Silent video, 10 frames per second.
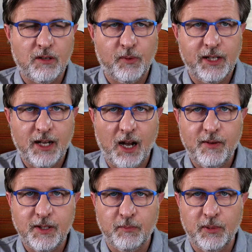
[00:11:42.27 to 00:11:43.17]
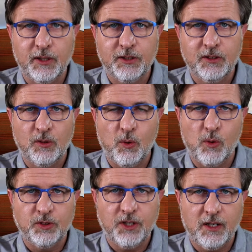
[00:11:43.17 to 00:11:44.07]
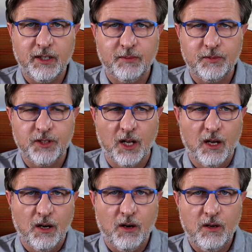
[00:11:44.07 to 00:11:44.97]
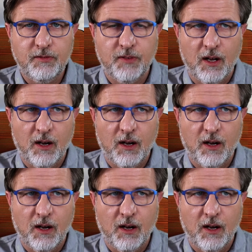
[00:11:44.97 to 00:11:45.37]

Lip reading: if we carry the burden at all times of,